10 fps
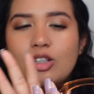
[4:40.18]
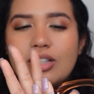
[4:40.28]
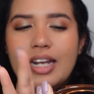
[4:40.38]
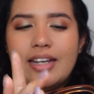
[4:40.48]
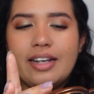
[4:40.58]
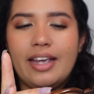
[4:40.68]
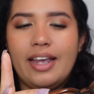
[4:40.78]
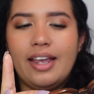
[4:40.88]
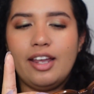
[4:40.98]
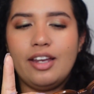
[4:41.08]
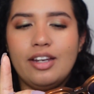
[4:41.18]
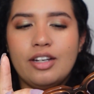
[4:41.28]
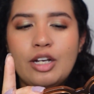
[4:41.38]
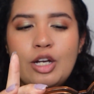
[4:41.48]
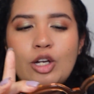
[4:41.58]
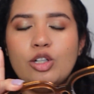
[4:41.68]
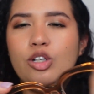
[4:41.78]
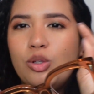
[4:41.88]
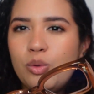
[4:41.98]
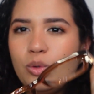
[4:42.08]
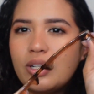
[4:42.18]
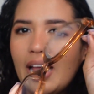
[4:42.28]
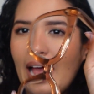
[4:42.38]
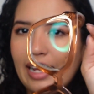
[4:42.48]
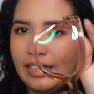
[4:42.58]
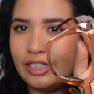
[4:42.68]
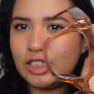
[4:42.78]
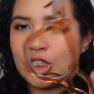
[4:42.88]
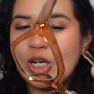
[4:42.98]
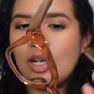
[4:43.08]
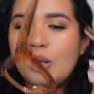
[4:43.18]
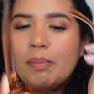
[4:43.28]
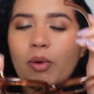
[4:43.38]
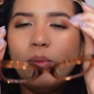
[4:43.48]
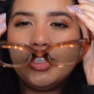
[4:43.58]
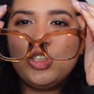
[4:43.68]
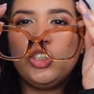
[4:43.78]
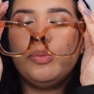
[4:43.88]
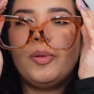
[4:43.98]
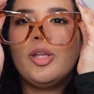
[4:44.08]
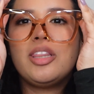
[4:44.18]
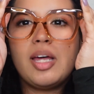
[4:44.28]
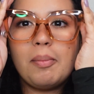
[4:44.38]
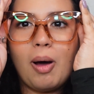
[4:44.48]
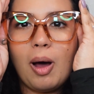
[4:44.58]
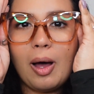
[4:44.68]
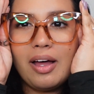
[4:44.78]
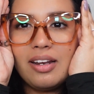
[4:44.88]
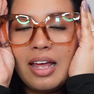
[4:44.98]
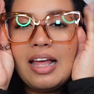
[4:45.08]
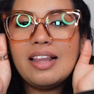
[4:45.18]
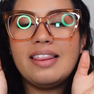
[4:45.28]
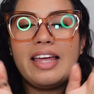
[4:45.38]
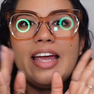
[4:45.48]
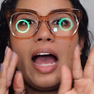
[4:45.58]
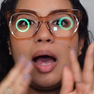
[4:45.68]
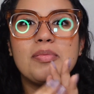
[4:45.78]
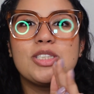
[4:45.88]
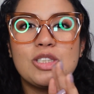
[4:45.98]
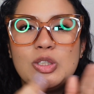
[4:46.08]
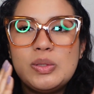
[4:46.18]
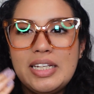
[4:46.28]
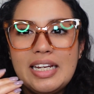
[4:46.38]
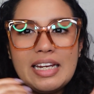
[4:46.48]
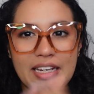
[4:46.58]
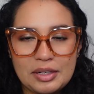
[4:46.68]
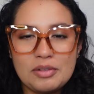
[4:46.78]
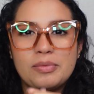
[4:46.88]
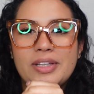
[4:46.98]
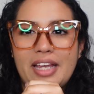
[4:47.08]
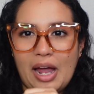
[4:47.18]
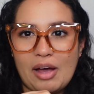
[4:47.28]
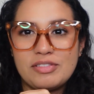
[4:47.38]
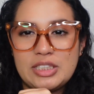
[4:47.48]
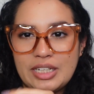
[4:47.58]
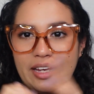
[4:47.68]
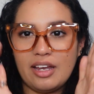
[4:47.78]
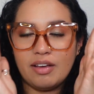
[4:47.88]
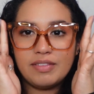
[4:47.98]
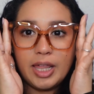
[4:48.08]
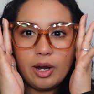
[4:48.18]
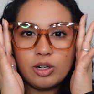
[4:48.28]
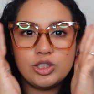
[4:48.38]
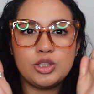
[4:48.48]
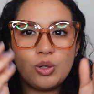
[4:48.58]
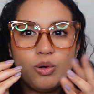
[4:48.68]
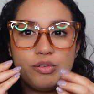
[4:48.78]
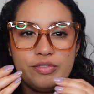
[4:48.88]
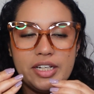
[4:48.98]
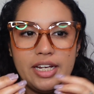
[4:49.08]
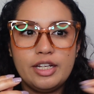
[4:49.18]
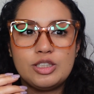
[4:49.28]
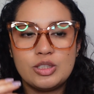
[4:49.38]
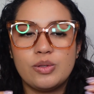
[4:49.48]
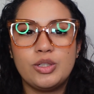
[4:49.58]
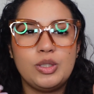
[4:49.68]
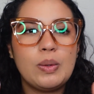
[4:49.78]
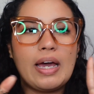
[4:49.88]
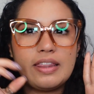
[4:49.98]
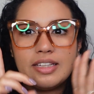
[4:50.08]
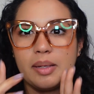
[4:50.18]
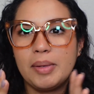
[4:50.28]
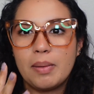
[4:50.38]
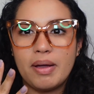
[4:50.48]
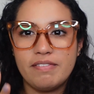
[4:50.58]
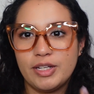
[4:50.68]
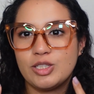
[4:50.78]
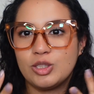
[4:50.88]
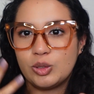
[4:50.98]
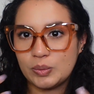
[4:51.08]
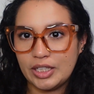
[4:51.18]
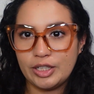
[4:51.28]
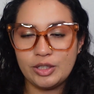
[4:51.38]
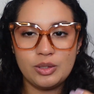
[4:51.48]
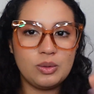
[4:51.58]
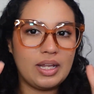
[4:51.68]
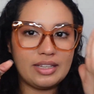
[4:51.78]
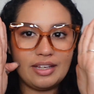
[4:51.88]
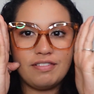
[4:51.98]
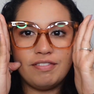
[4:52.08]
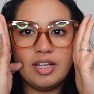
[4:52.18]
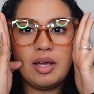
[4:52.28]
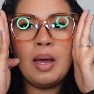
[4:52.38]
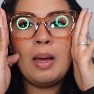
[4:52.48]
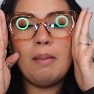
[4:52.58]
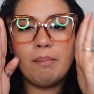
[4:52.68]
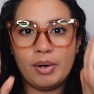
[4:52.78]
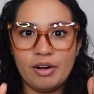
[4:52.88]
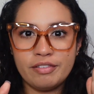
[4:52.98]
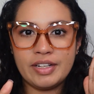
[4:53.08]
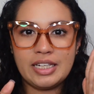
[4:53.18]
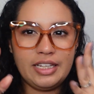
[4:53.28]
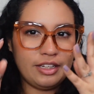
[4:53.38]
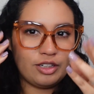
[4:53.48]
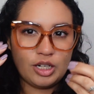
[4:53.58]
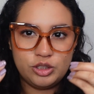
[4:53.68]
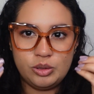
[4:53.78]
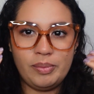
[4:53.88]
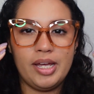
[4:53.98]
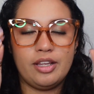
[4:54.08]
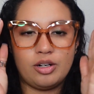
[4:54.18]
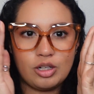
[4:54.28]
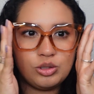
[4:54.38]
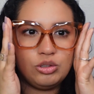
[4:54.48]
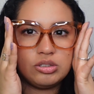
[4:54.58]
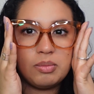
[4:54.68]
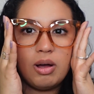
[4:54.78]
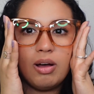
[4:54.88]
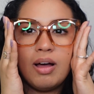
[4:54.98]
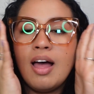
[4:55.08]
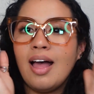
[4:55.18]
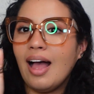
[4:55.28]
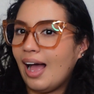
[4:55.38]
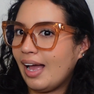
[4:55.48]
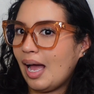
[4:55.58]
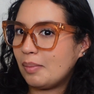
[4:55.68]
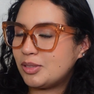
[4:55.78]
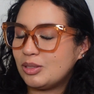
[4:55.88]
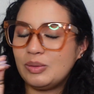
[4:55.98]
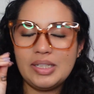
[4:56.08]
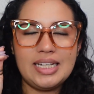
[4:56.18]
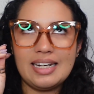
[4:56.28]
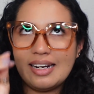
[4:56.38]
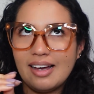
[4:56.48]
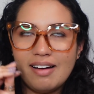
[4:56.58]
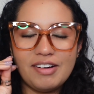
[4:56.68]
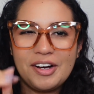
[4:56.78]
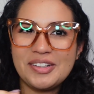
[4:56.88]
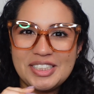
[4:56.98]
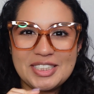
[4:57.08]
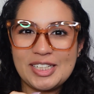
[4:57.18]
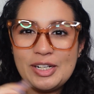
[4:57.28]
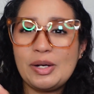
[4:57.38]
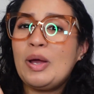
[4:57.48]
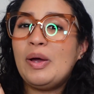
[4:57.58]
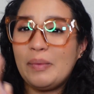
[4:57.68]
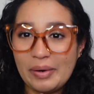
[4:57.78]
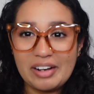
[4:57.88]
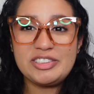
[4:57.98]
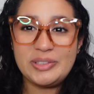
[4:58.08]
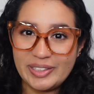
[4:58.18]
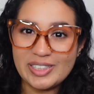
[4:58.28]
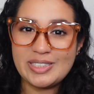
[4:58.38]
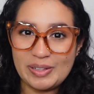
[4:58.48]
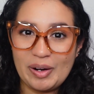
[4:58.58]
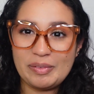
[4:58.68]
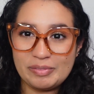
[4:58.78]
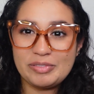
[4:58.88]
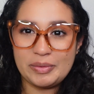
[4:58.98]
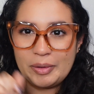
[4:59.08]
like a nude khaki-ish color, but once you put them on, they absolutely give what they have to give. They are so fitting, so cute. I think they make my face look really cute. Like, they fit perfectly. They're not too big, they're not too small. I absolutely love how these look. We're off to a good start, for